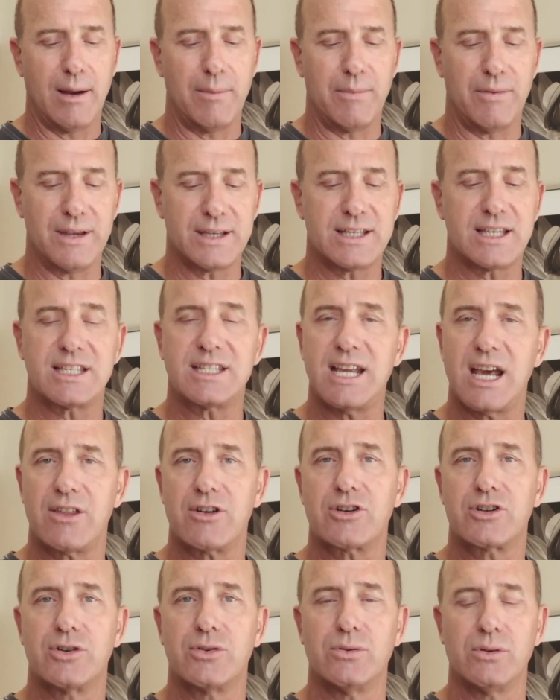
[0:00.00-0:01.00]
this is
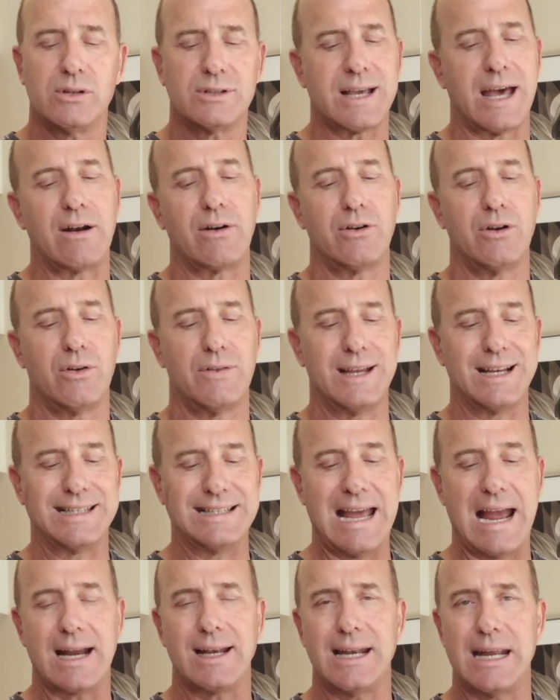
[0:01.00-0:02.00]
Tether Tools. I don't know the
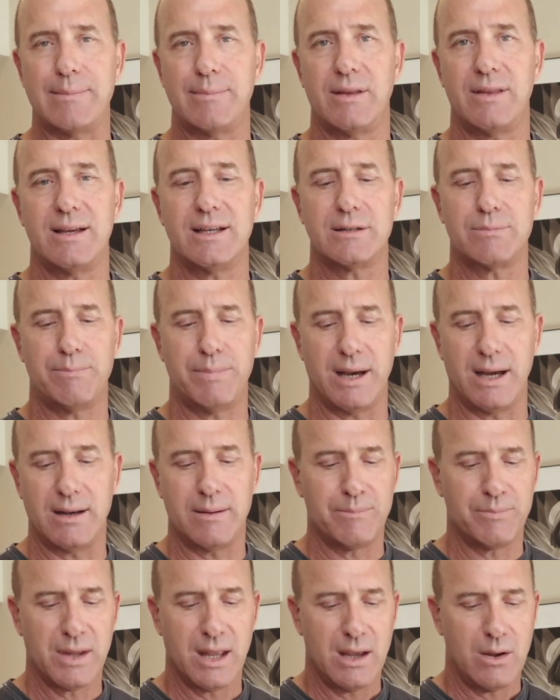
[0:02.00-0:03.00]
exact name of this,
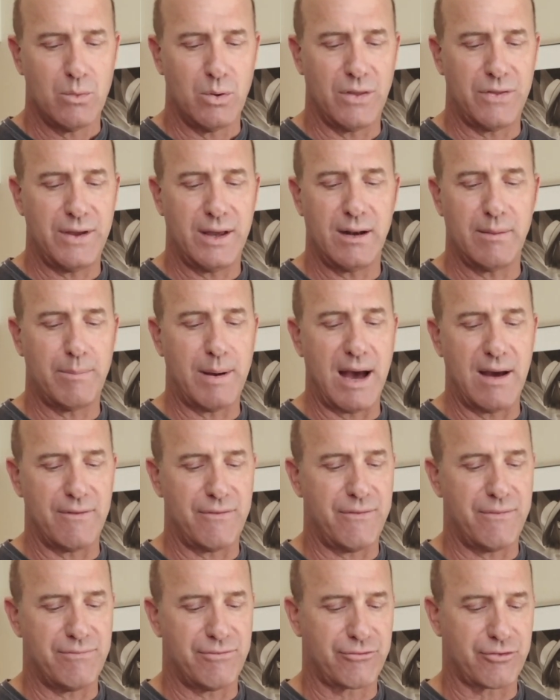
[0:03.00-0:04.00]
but within
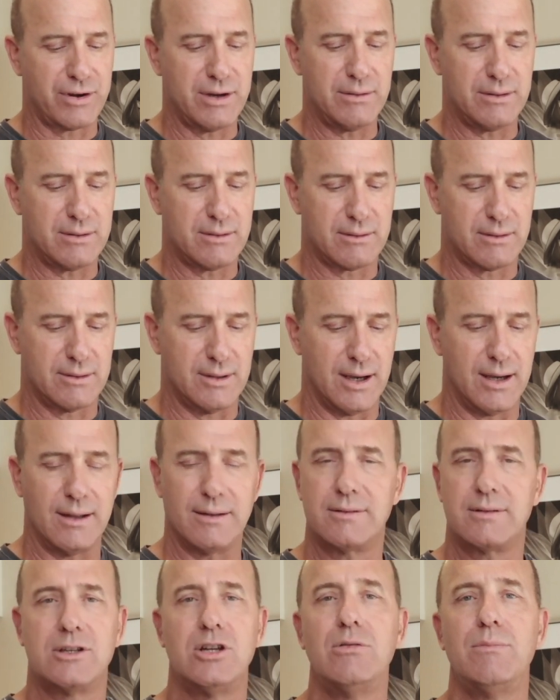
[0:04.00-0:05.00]
about
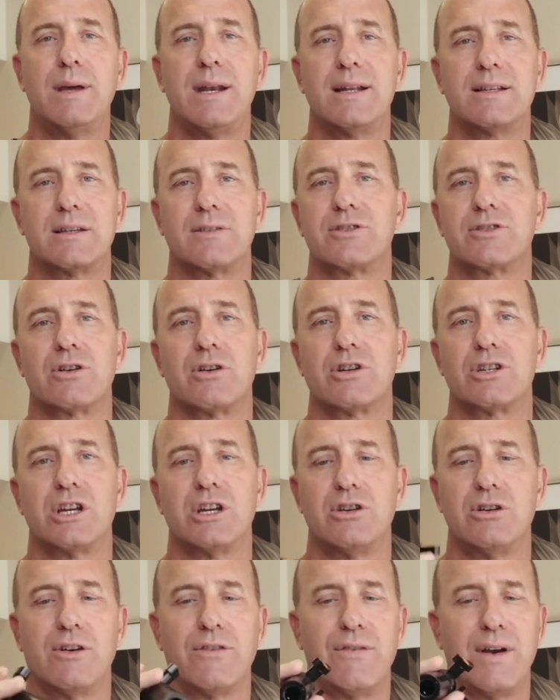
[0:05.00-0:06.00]
2 minutes of
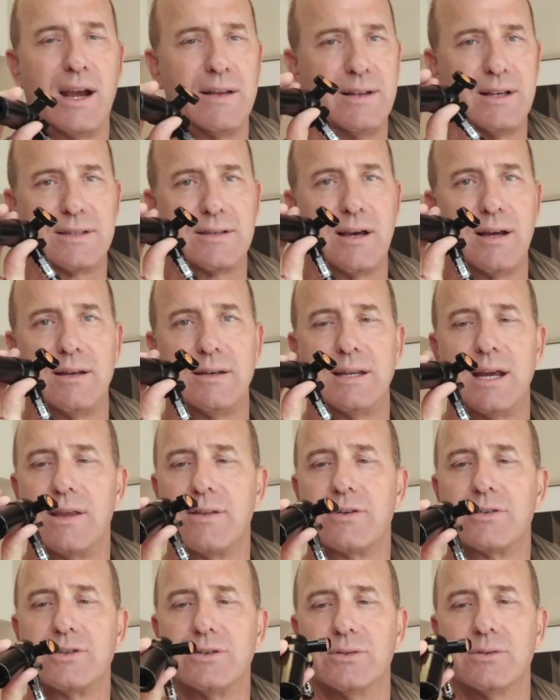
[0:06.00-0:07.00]
searching, you'll find this on
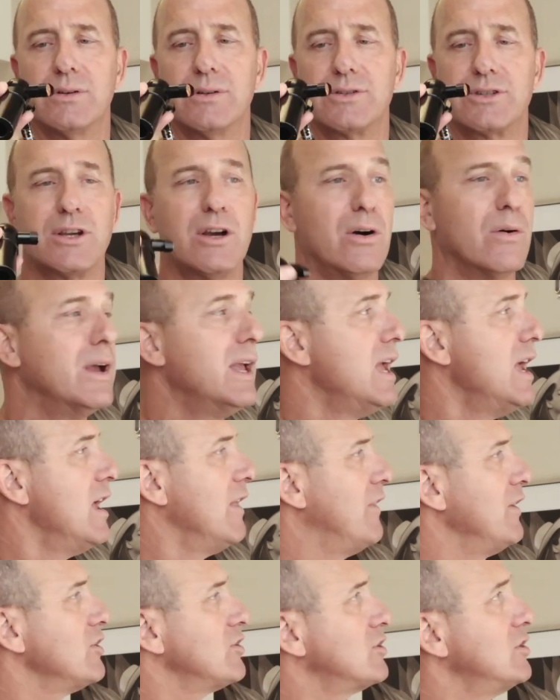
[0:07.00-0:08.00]
Tether Tools. So
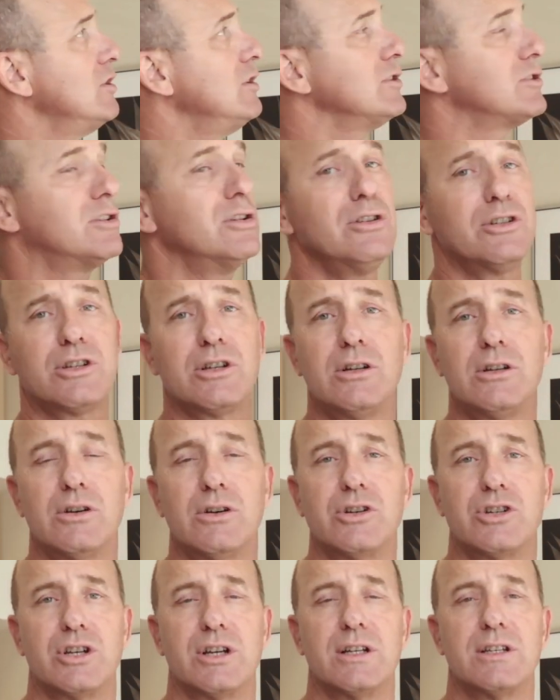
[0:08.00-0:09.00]
there's two
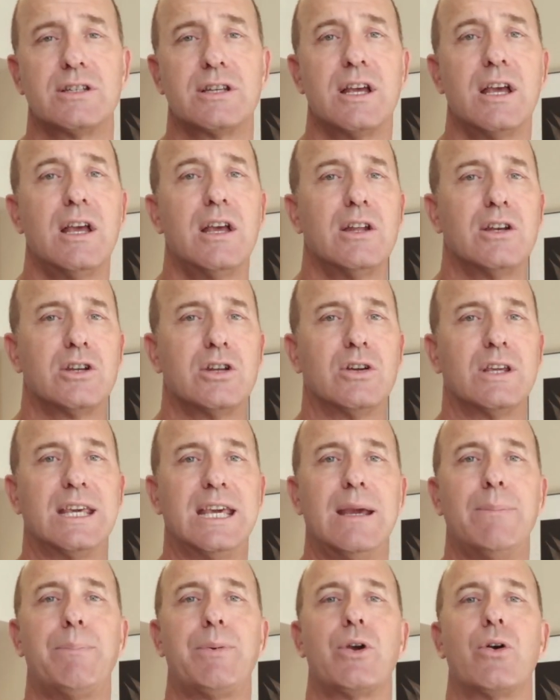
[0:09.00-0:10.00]
solutions to
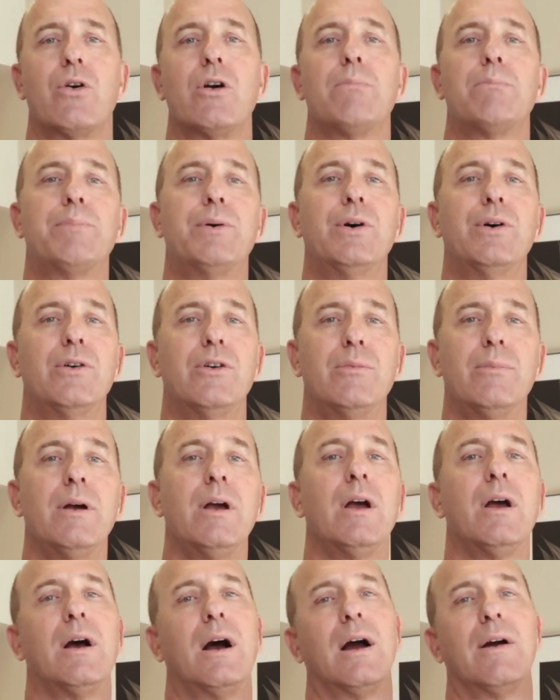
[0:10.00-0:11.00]
keep your boom
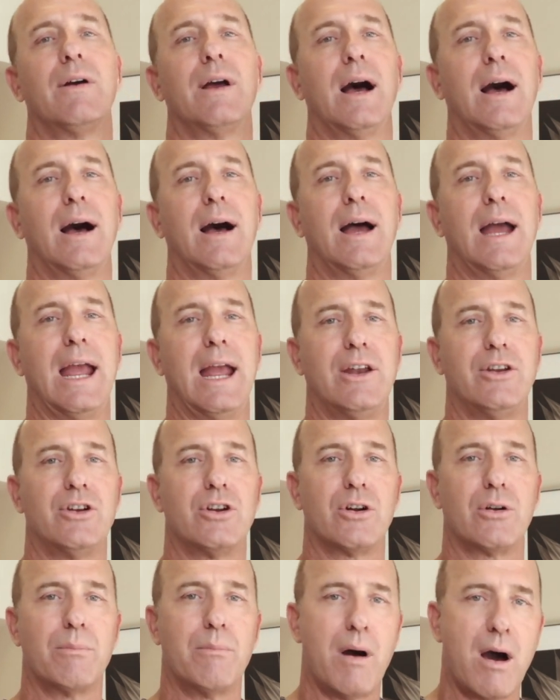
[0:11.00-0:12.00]
and
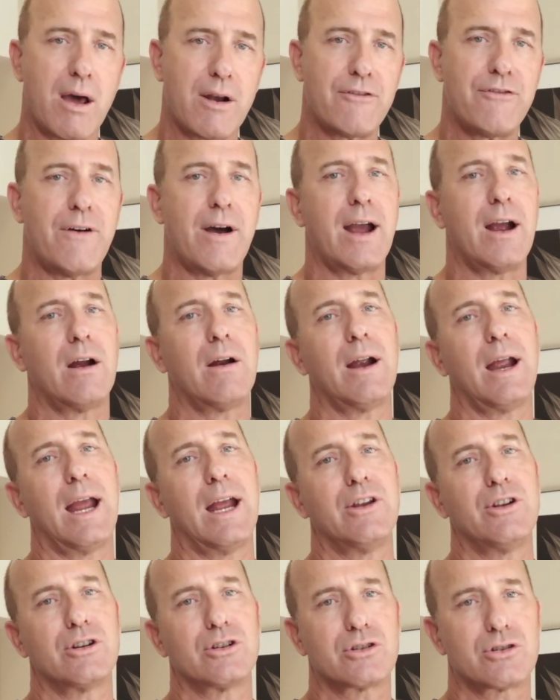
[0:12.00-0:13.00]
your modifier
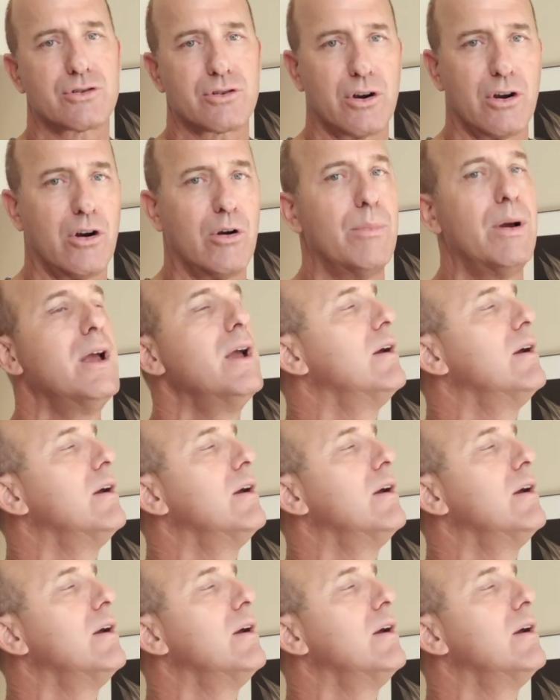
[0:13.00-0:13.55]
and your strobe